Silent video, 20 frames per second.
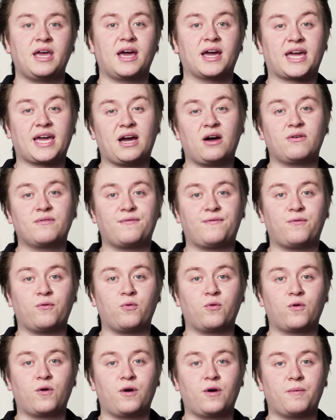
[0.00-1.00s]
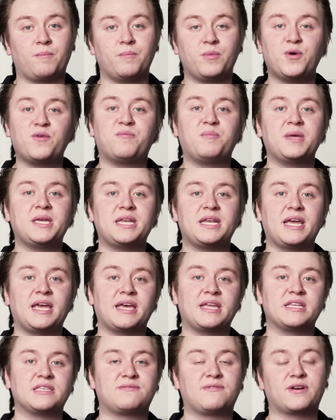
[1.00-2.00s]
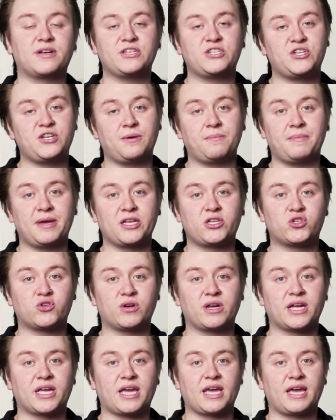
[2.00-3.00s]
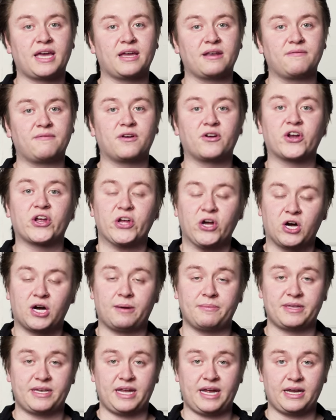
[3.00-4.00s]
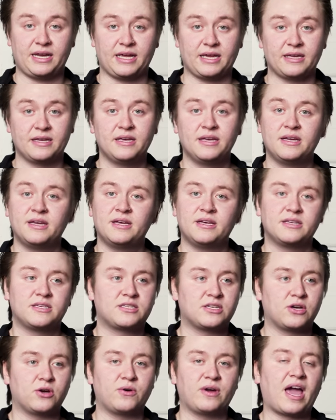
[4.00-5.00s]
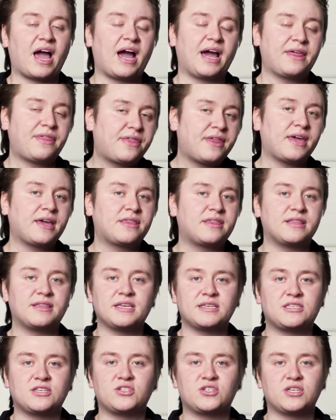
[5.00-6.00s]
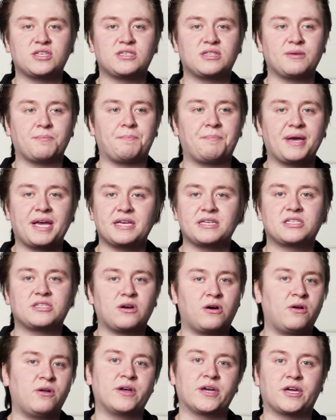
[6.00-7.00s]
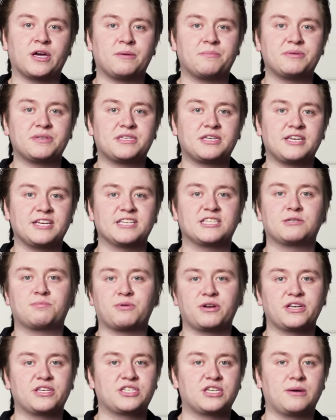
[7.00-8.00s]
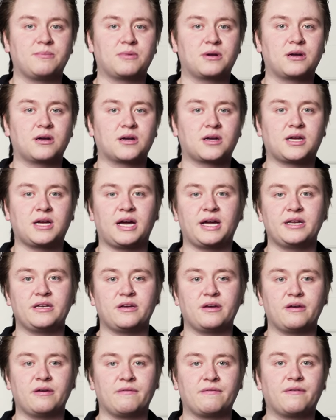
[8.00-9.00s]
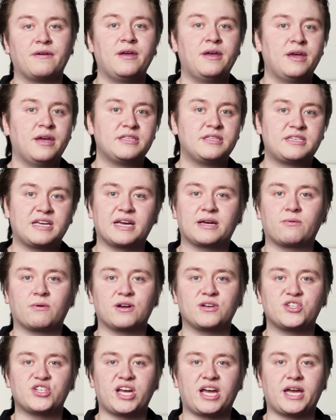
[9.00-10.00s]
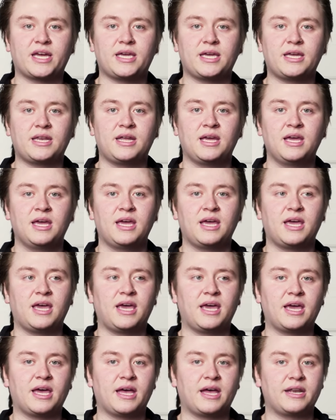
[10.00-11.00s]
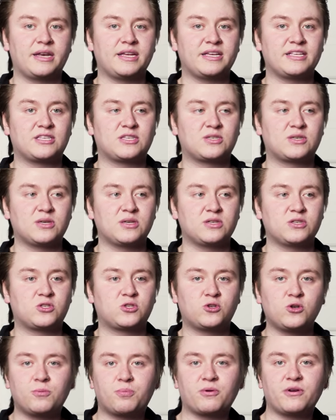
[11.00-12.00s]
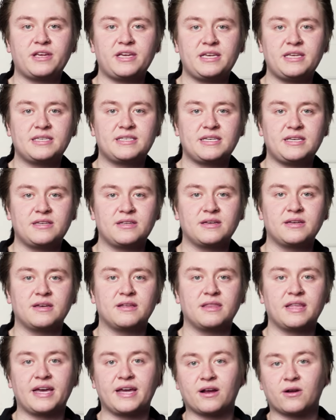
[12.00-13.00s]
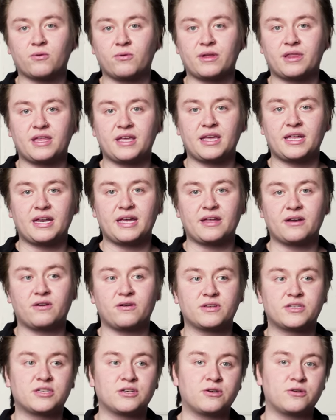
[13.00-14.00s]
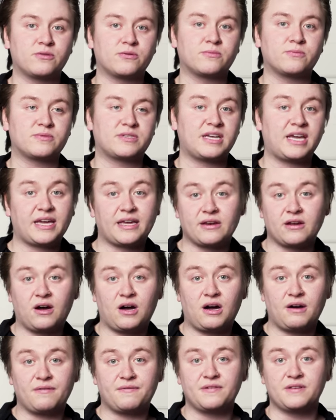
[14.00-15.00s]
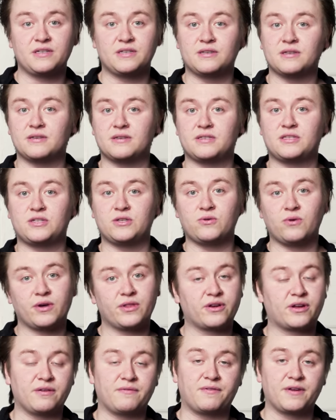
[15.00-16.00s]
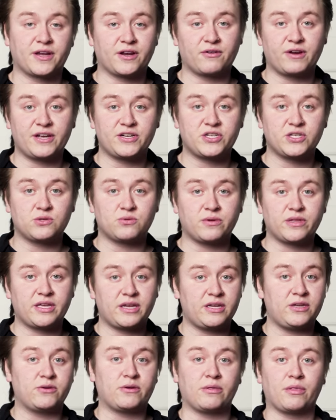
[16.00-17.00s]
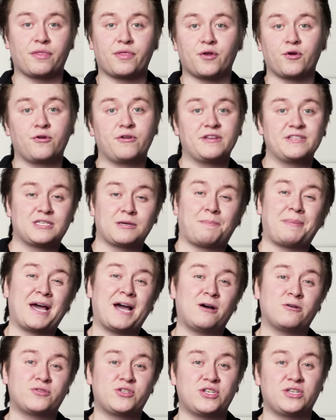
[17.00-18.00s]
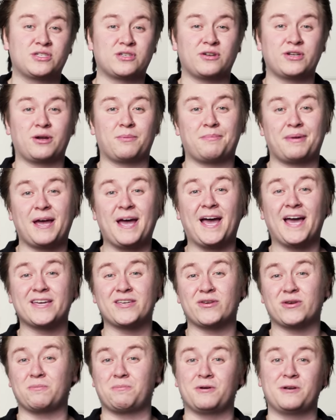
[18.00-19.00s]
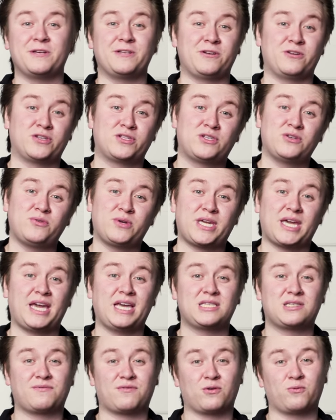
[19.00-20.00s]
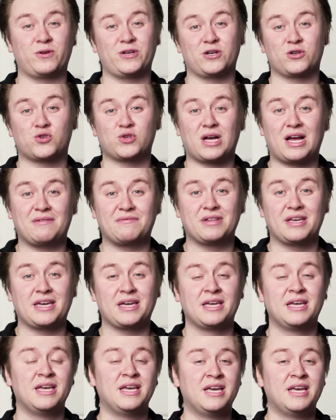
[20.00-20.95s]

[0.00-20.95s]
account for movement and it's very geometric and very accommodating. So I think that this is just the best all-encompassing spring-summer kind of techwear jacket and it's super easy to layer with it and also take it off and do other configurations with it. You can throw it into pouches on your bag. You can put it in your suitcase for when you're traveling.